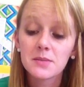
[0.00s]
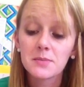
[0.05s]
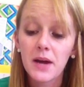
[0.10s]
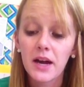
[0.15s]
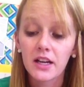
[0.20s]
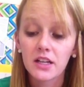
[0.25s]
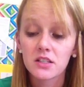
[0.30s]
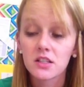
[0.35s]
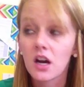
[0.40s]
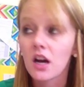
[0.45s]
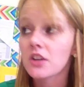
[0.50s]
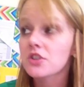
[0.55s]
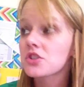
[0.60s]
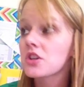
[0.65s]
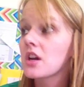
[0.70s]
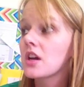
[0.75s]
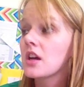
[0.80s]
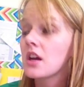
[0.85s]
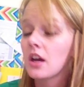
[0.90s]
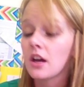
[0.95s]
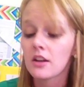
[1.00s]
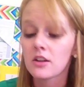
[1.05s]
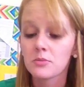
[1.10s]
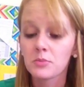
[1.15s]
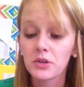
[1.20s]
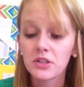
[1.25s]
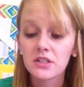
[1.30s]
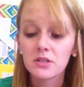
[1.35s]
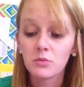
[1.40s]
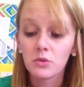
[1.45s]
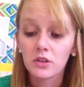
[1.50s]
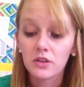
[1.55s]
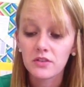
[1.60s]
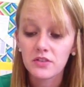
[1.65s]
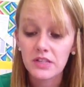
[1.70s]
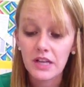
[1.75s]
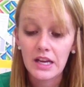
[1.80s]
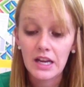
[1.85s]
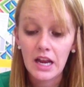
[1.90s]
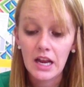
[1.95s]
McIntosh, the principal of
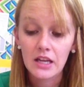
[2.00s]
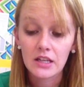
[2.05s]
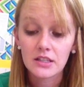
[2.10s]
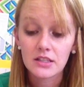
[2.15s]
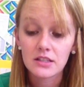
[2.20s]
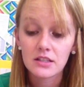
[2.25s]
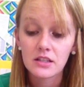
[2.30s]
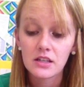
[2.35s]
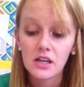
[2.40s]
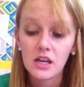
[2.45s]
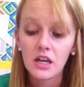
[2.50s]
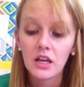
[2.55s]
St. Anne's.